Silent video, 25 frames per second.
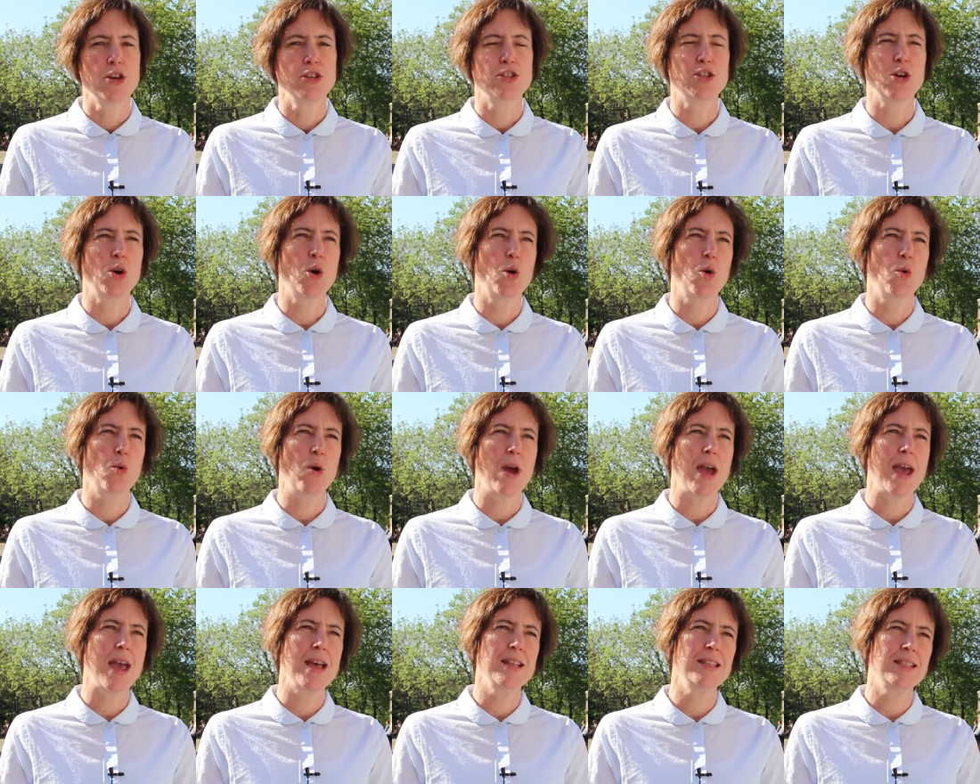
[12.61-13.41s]

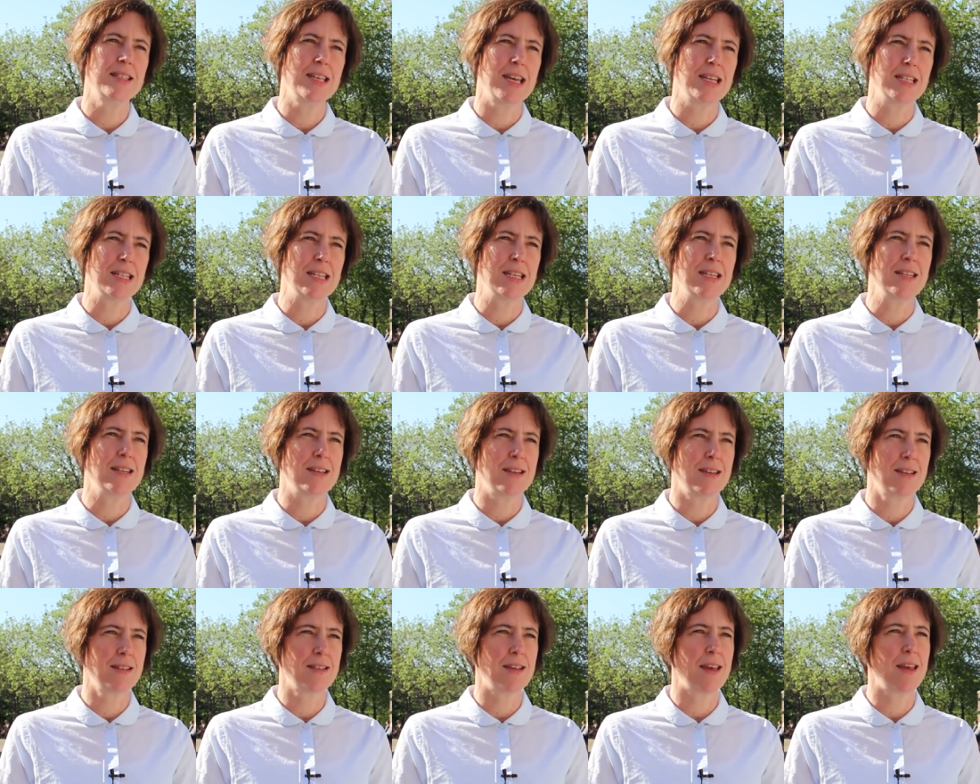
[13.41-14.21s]
So
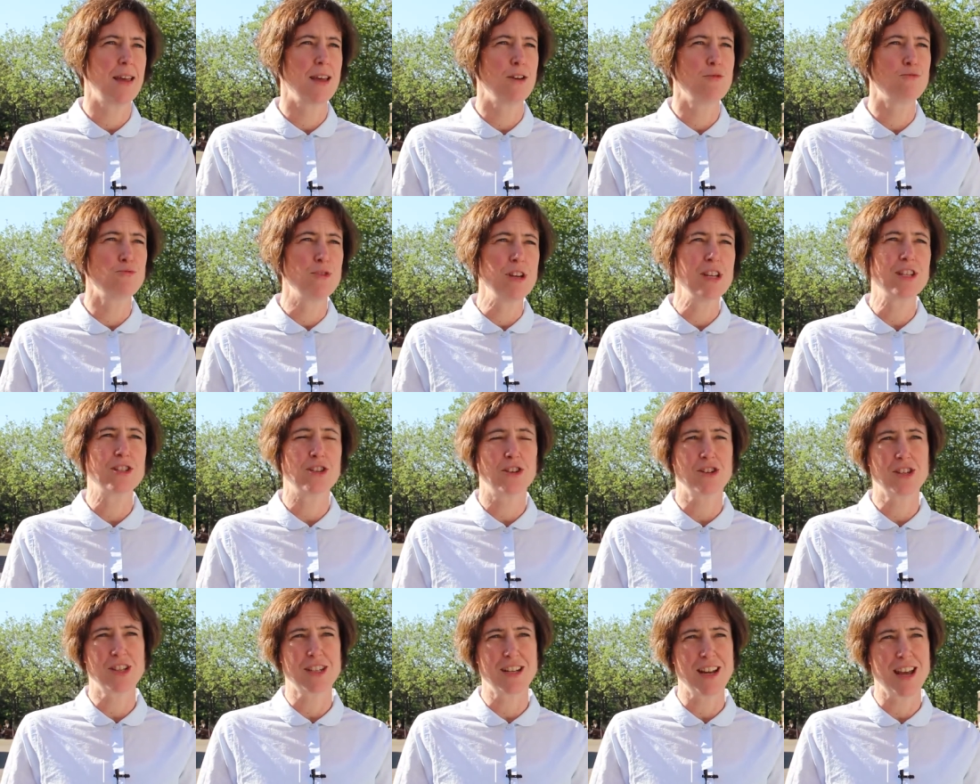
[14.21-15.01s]
NCAD is a
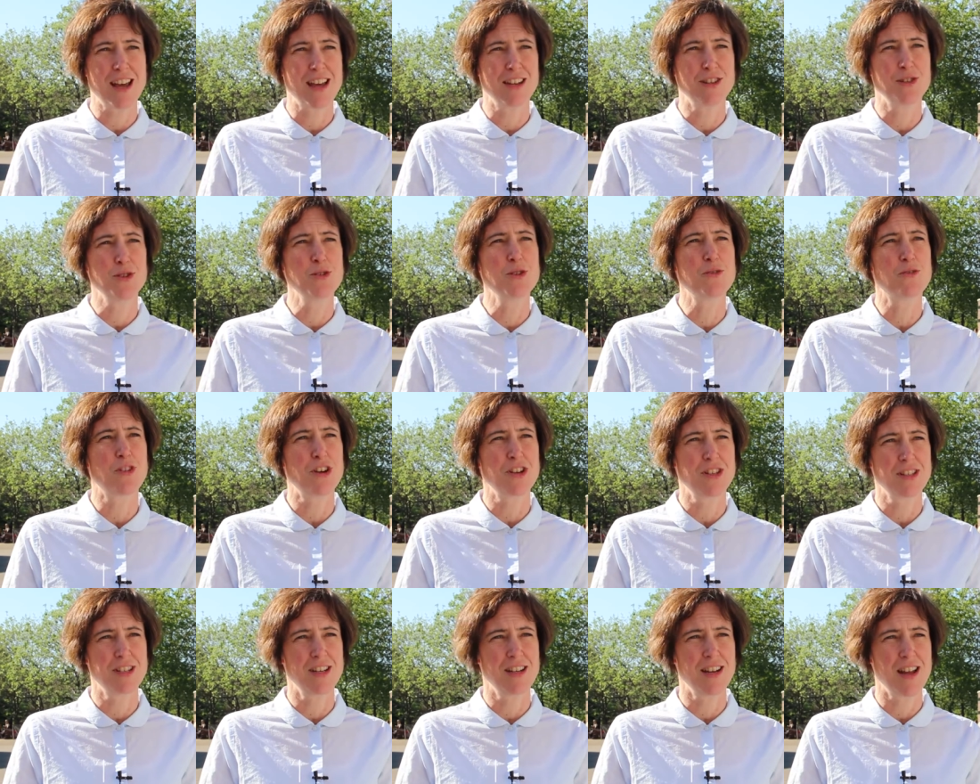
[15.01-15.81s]
research-led
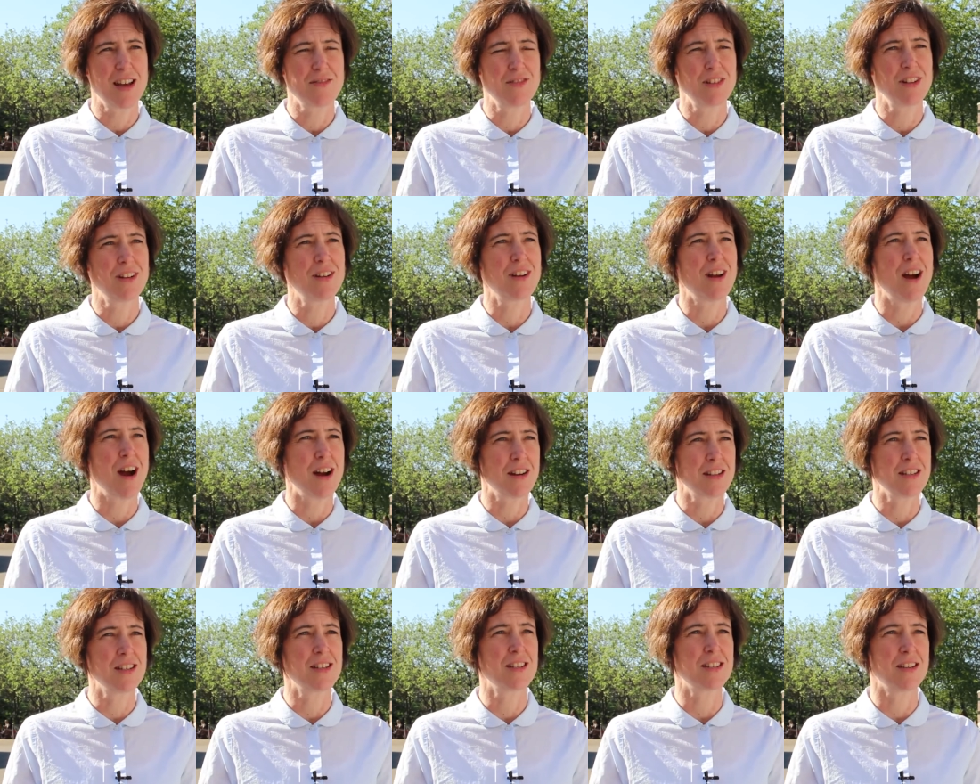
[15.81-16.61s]
university level
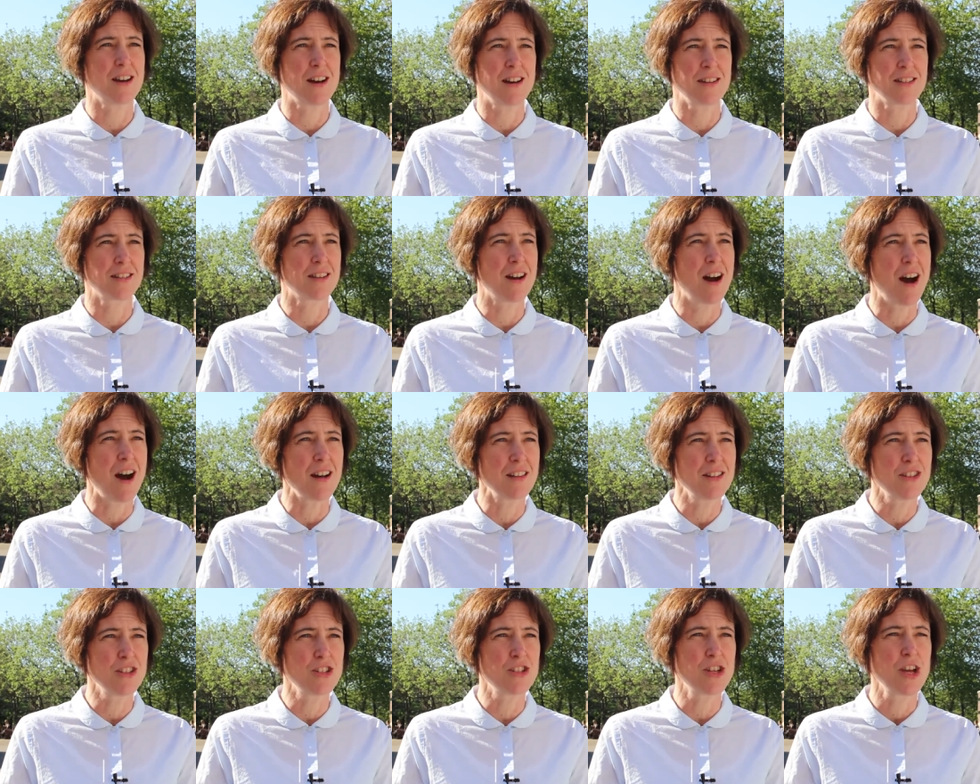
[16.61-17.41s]
art and design
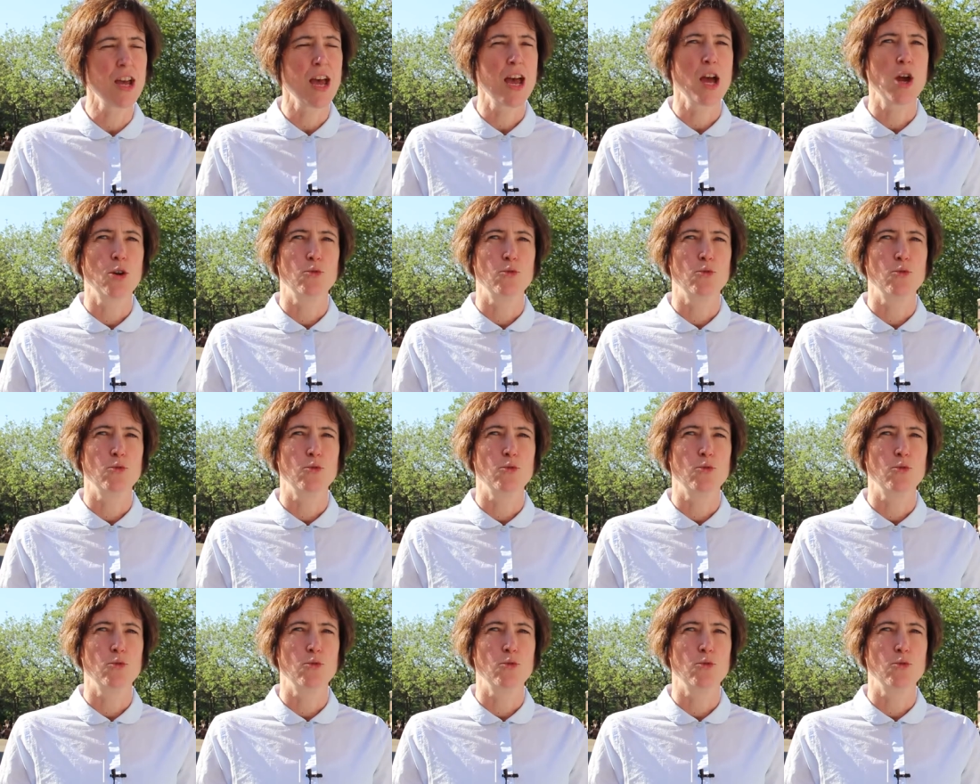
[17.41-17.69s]
college.